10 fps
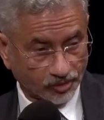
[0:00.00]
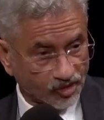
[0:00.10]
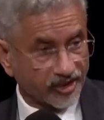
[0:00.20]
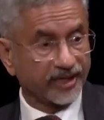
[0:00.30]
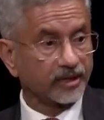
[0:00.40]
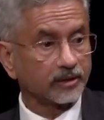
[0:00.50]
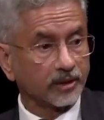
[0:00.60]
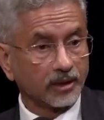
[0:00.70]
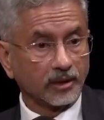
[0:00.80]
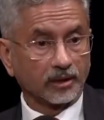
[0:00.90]
scale.
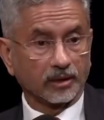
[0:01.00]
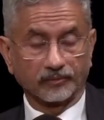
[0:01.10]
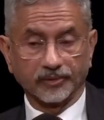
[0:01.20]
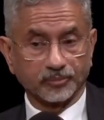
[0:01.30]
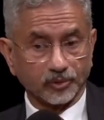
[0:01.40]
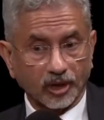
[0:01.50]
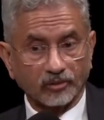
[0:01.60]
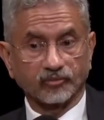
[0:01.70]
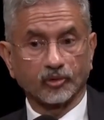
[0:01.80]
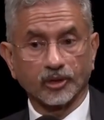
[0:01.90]
We put
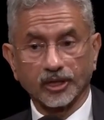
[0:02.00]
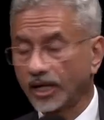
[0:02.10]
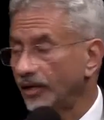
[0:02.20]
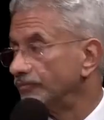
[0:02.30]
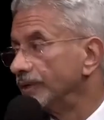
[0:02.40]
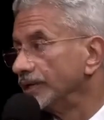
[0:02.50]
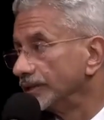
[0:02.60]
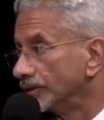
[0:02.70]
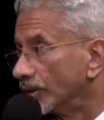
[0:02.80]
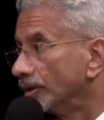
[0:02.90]
out $4.5
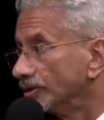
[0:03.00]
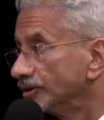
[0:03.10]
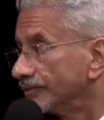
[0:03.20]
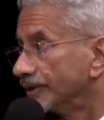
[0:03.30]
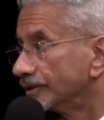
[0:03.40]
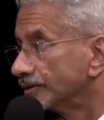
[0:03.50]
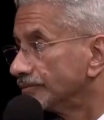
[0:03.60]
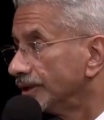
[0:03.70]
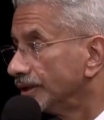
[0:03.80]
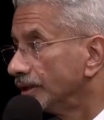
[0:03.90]
billion
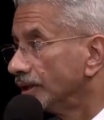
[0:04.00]
effectively.